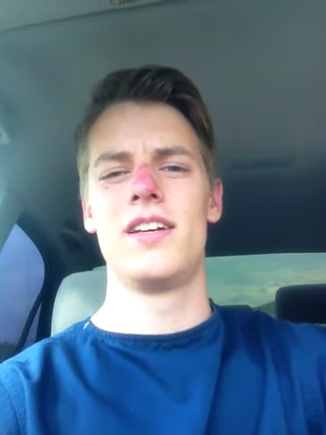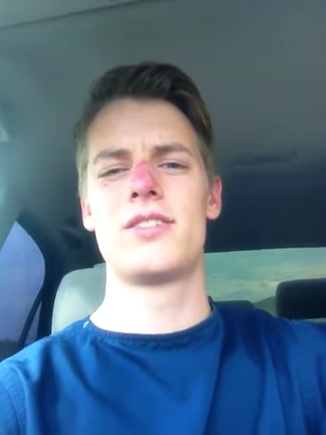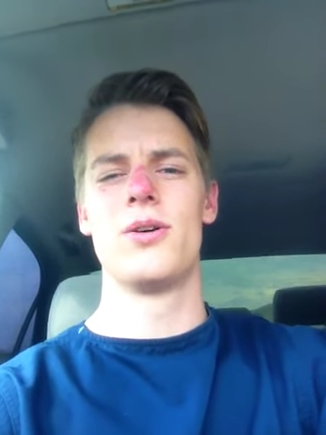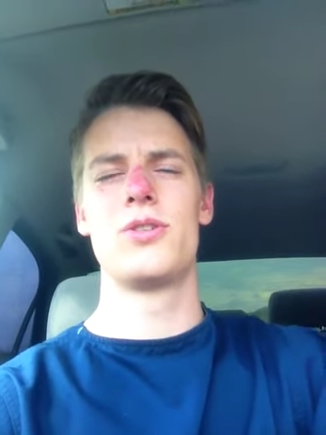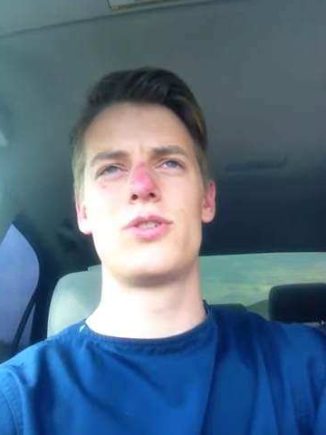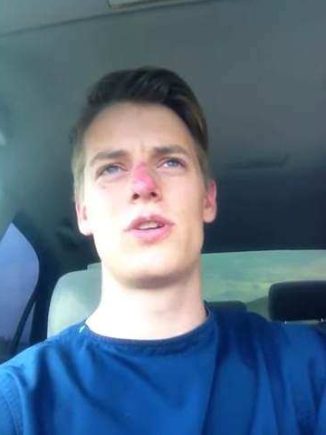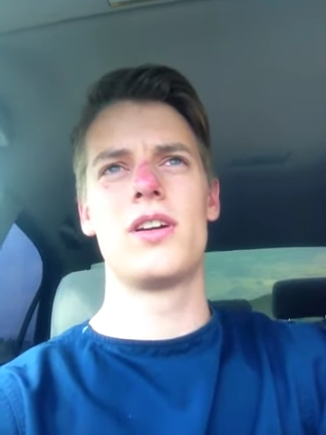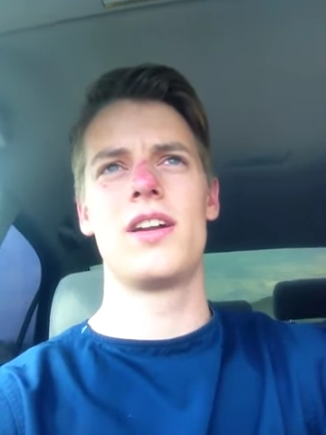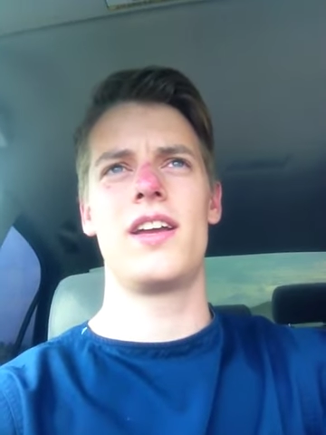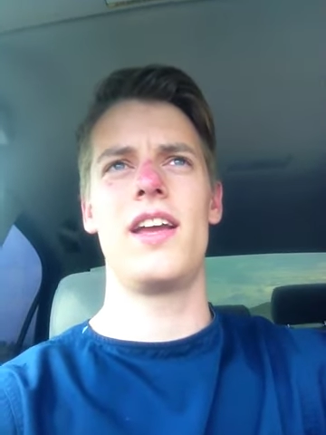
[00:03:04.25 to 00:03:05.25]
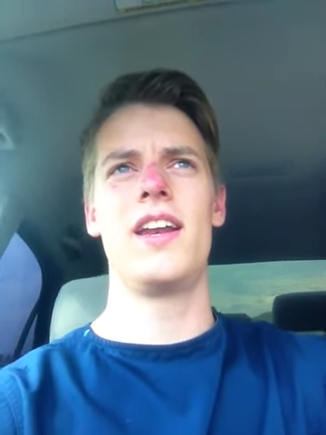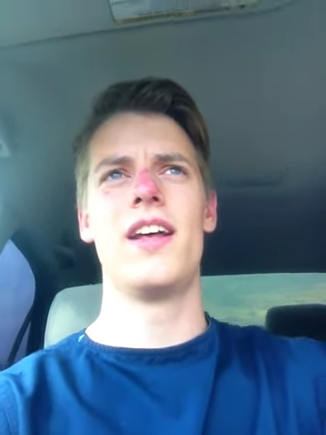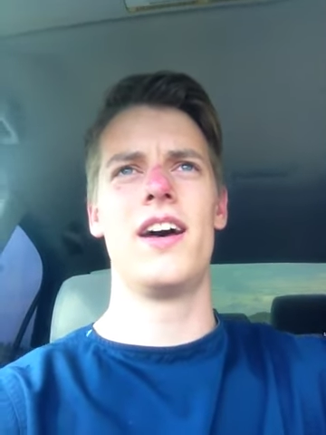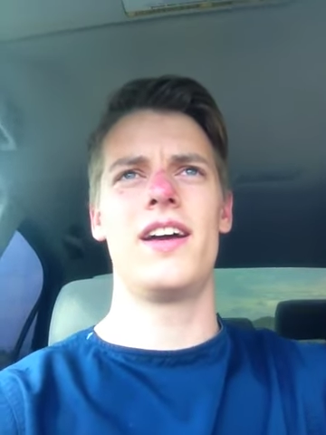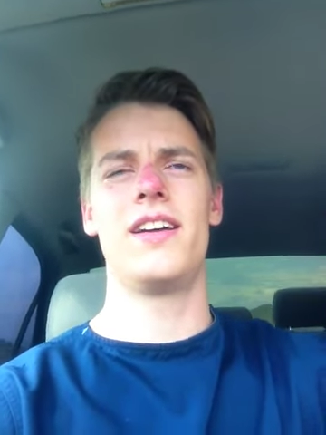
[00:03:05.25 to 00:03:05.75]
So in
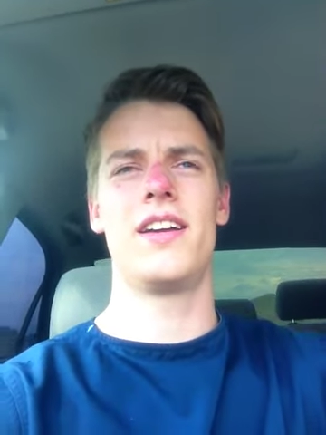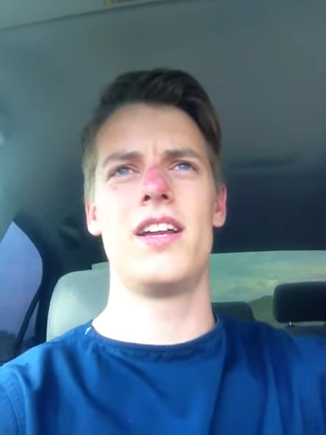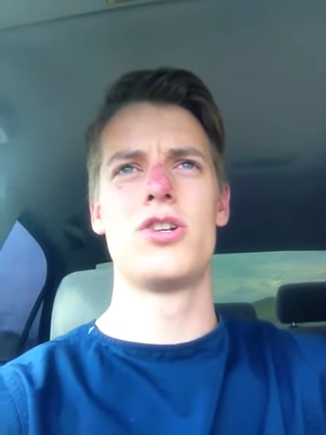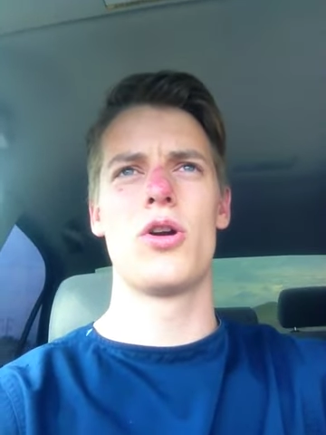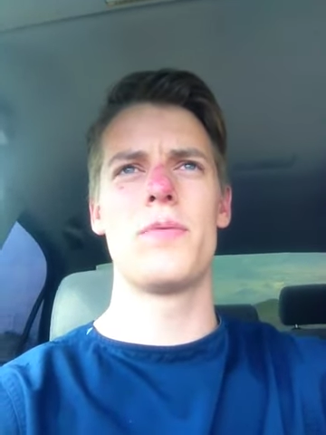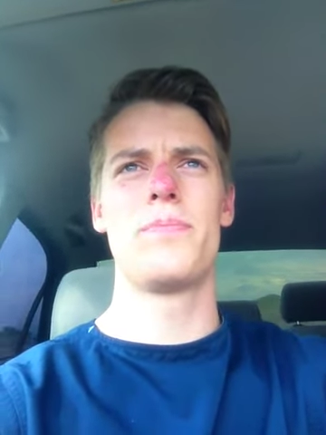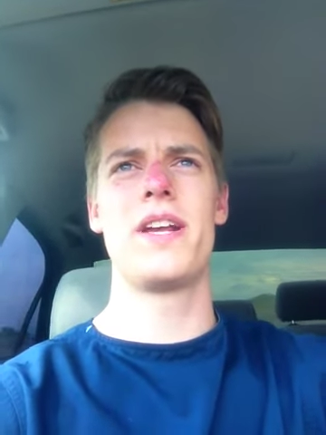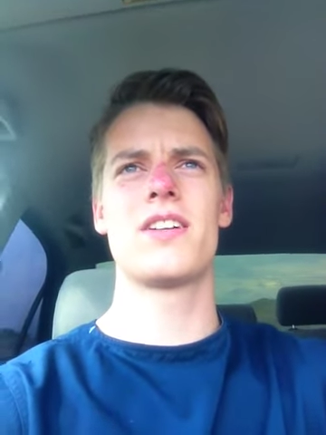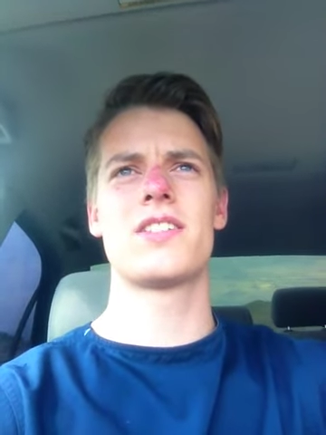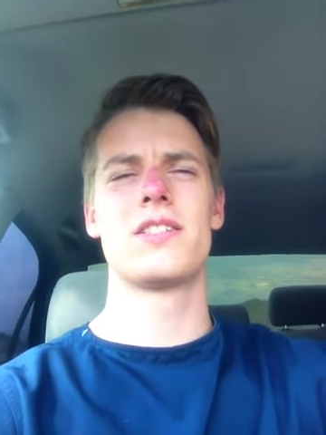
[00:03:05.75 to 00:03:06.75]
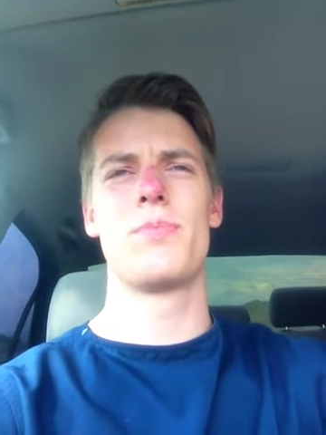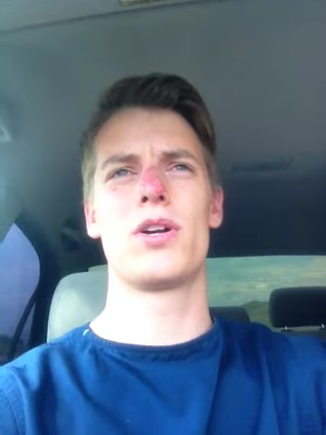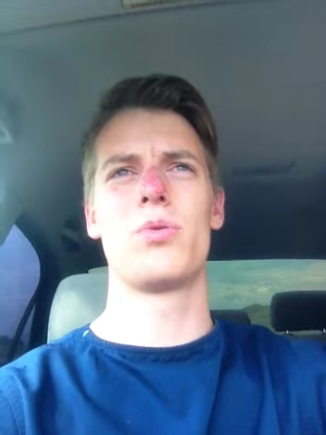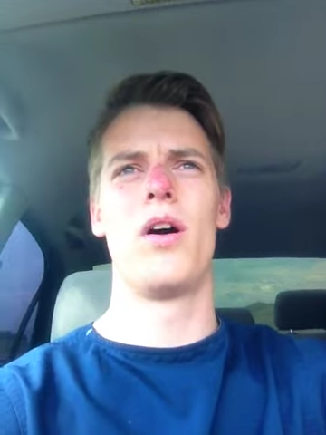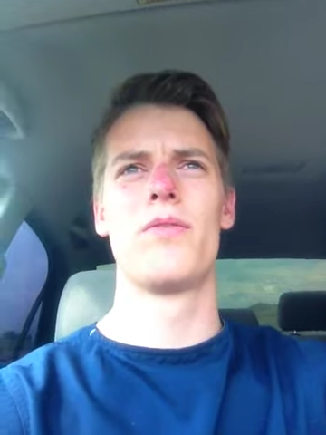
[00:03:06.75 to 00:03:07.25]
Jordan Peterson's
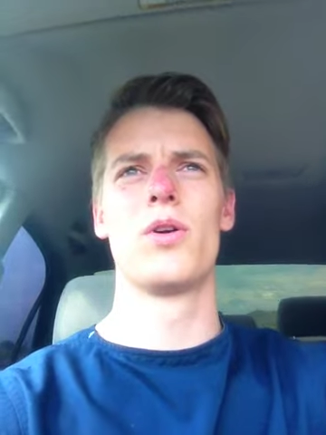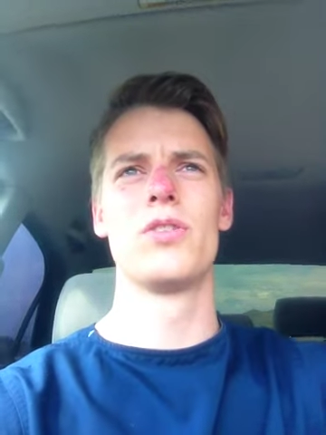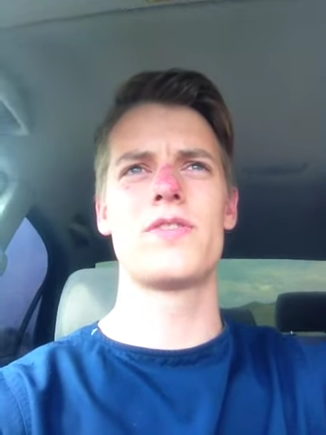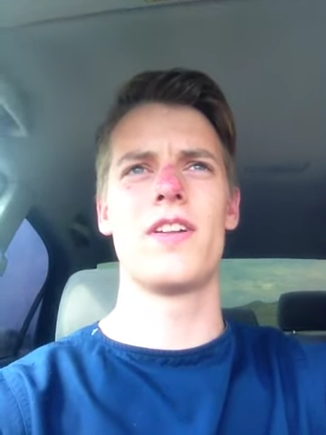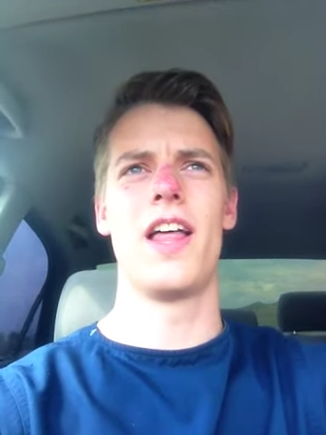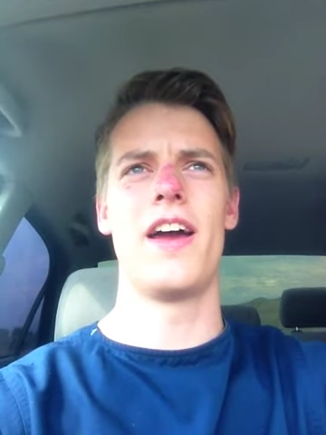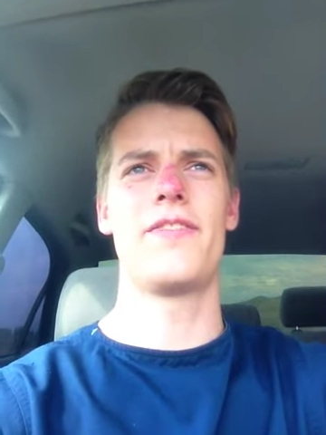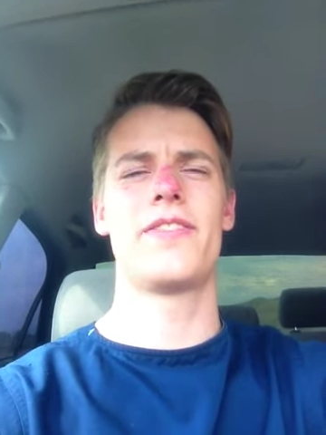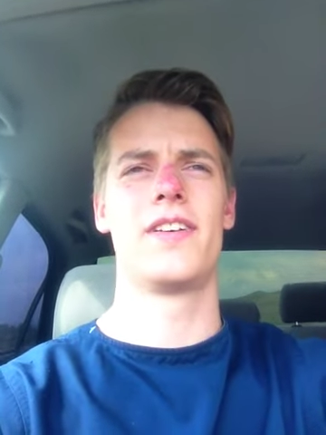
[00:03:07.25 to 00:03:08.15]
book 12 Rules for Life,